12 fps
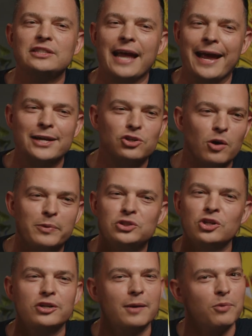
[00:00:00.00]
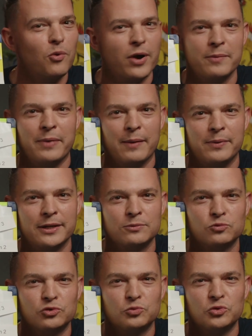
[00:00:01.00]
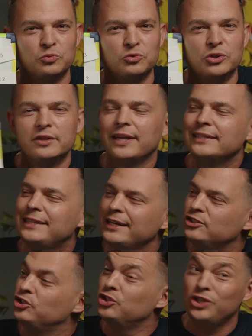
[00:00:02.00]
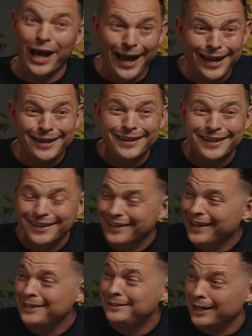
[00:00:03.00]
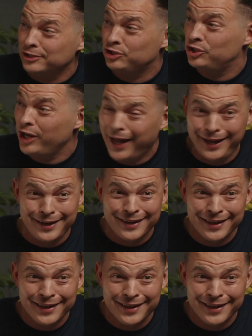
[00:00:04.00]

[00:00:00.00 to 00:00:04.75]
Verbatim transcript: to Andor, but you're number one, baby. They said shit. They said shit.